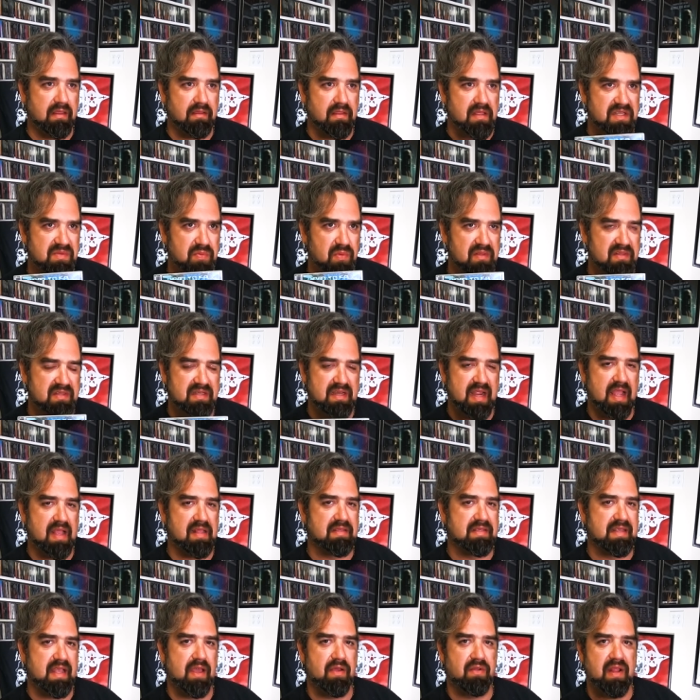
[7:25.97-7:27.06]
This one
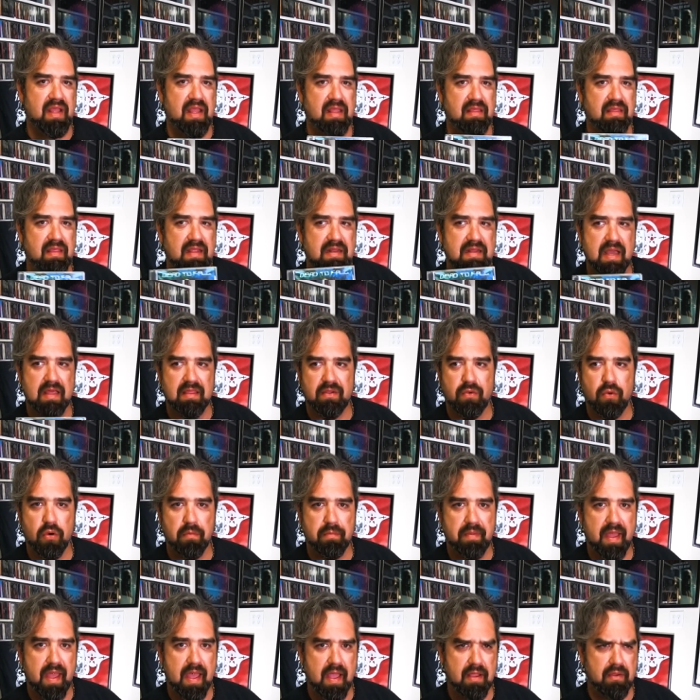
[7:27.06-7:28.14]
stands out in the deathcore
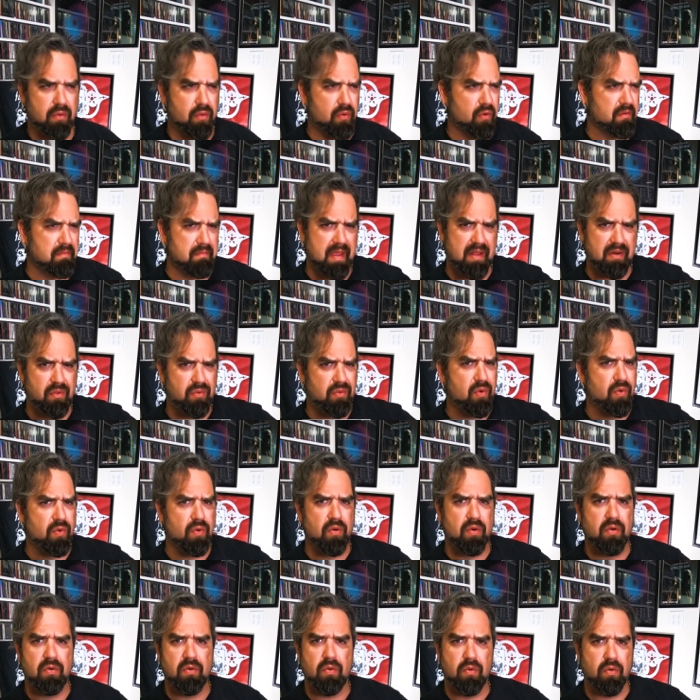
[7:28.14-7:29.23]
pack or
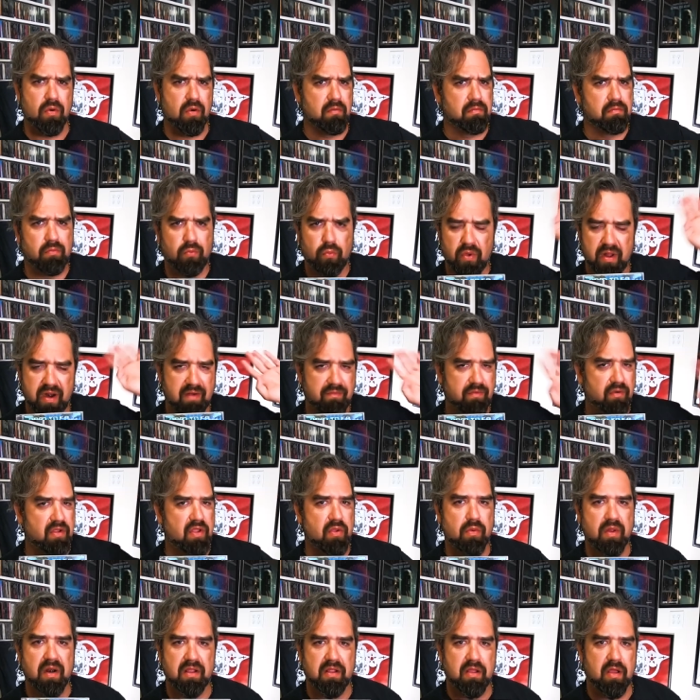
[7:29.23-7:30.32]
metalcore or whatever you
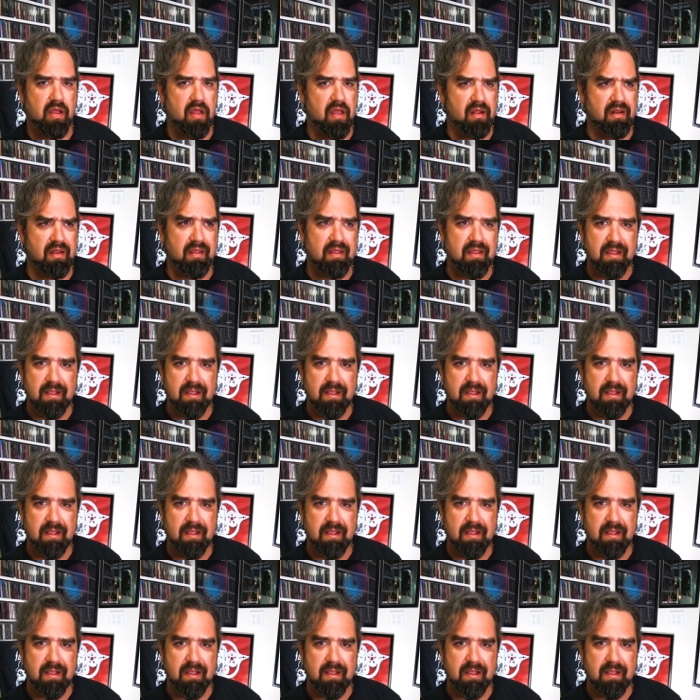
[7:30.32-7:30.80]
want to call it.